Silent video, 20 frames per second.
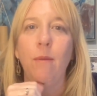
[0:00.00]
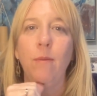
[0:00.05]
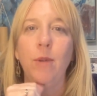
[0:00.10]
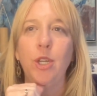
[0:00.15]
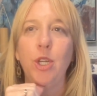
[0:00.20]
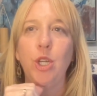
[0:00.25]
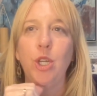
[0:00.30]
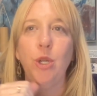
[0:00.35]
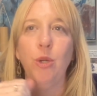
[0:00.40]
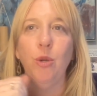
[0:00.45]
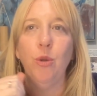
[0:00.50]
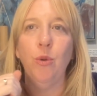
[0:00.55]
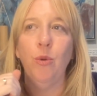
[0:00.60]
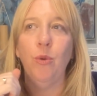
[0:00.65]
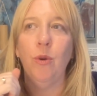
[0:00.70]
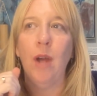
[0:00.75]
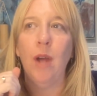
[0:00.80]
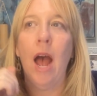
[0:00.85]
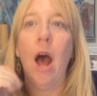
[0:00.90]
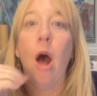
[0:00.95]

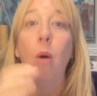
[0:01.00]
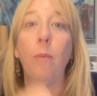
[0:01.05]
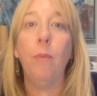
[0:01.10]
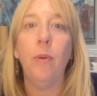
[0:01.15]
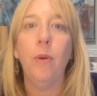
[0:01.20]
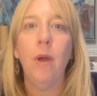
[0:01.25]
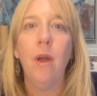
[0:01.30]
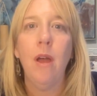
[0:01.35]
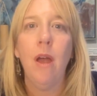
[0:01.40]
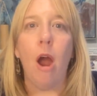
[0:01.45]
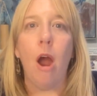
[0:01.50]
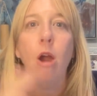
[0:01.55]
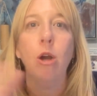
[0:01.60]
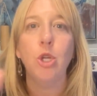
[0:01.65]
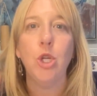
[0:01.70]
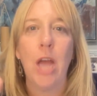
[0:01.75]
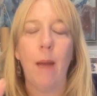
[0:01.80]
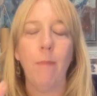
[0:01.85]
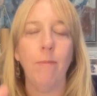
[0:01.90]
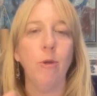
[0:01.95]
to help our
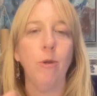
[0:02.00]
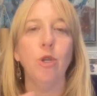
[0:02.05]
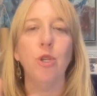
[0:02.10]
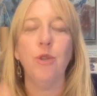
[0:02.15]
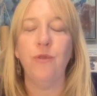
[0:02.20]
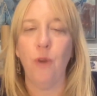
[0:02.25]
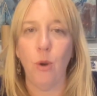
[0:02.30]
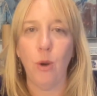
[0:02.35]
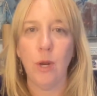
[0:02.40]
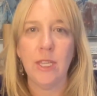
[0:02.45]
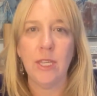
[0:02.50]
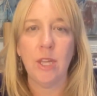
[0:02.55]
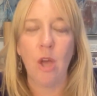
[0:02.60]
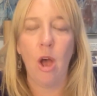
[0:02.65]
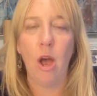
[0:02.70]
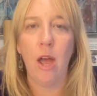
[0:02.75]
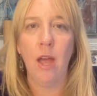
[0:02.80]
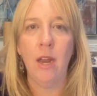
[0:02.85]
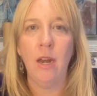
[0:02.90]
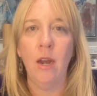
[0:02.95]
chapters focus
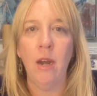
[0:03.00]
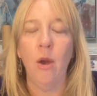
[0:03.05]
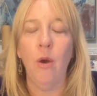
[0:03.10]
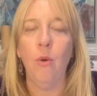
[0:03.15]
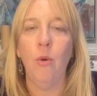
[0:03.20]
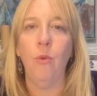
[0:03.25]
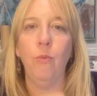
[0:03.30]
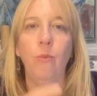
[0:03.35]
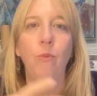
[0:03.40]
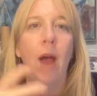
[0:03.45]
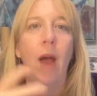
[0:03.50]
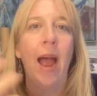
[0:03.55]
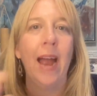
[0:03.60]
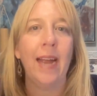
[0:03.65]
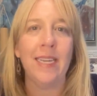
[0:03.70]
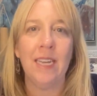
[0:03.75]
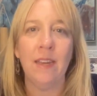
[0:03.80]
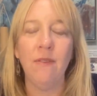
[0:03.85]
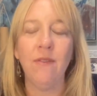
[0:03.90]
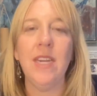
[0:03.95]
on
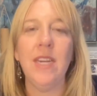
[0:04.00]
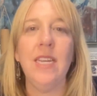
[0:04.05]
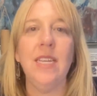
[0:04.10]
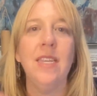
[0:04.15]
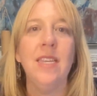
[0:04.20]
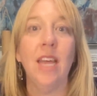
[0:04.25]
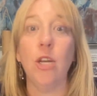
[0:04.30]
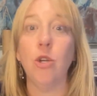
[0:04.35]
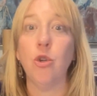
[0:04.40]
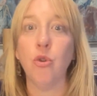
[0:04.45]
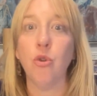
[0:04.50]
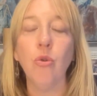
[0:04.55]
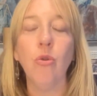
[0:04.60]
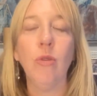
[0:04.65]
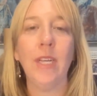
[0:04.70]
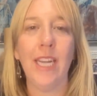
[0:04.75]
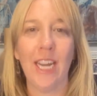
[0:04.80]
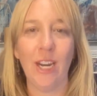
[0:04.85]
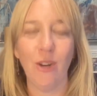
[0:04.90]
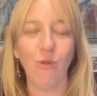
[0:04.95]
activities that
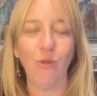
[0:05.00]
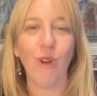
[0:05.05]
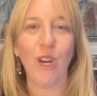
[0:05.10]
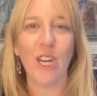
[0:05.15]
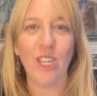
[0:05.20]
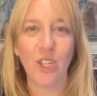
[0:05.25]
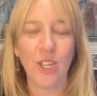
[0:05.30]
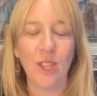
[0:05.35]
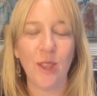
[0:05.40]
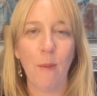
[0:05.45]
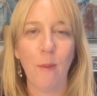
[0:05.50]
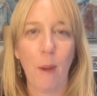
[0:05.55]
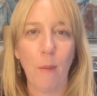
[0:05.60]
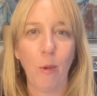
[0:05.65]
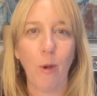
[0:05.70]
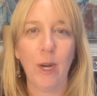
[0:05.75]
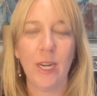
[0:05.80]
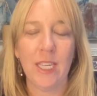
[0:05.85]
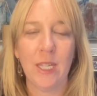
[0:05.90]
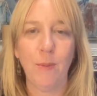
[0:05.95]
truly enrich the
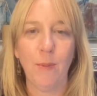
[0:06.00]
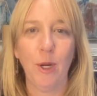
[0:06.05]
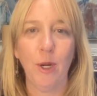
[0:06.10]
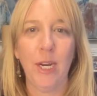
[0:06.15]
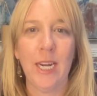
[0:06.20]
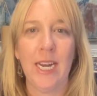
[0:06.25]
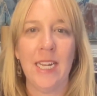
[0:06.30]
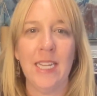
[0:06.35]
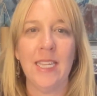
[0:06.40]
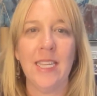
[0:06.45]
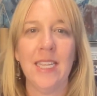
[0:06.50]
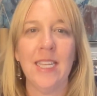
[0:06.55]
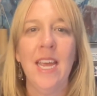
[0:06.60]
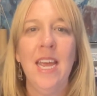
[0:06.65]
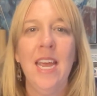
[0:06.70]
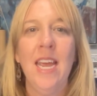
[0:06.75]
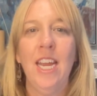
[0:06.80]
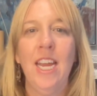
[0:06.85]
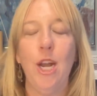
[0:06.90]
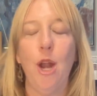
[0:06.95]
member experience.
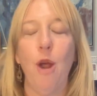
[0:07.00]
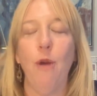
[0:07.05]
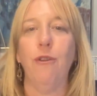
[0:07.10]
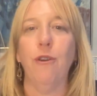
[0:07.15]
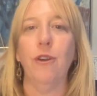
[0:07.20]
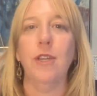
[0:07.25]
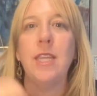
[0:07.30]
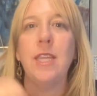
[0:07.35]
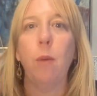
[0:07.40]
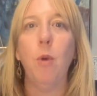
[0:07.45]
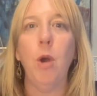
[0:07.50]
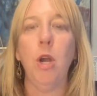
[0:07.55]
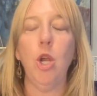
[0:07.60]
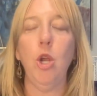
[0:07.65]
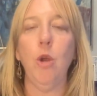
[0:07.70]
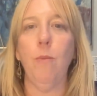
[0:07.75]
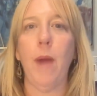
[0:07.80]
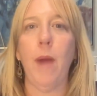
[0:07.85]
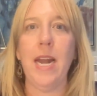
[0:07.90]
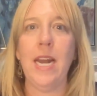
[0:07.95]
For someone
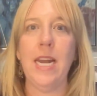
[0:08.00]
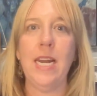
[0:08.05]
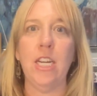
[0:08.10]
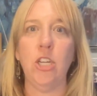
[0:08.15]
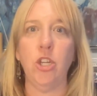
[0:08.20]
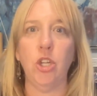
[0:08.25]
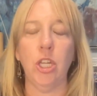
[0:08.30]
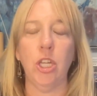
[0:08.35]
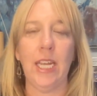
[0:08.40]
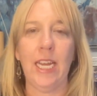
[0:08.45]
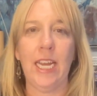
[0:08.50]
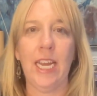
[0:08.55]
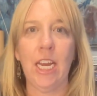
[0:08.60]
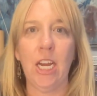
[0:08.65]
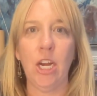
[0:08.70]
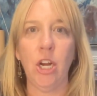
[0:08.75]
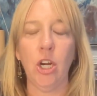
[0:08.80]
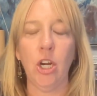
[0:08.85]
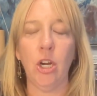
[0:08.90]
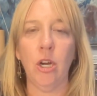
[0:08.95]
who might initially
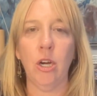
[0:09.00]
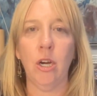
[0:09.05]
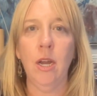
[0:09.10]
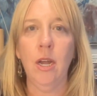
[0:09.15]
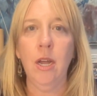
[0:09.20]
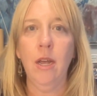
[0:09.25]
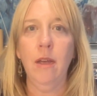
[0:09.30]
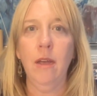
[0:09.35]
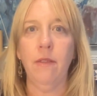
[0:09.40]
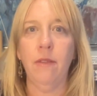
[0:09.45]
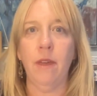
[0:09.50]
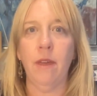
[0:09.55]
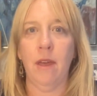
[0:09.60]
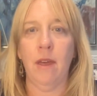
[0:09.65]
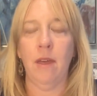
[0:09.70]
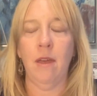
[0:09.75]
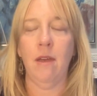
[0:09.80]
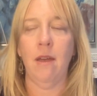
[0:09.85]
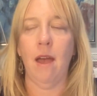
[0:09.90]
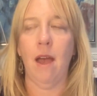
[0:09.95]
hear
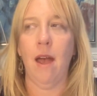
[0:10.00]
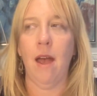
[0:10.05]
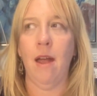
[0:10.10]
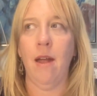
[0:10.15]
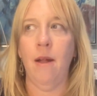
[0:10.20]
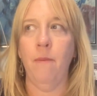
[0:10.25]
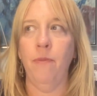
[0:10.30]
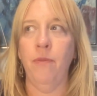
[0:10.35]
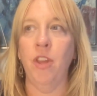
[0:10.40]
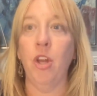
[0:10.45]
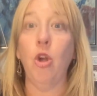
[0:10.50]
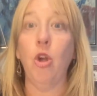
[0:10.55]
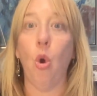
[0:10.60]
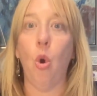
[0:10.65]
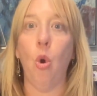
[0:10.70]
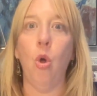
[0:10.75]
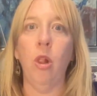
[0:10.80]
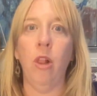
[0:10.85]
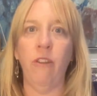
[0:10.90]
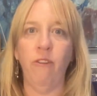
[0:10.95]
the goal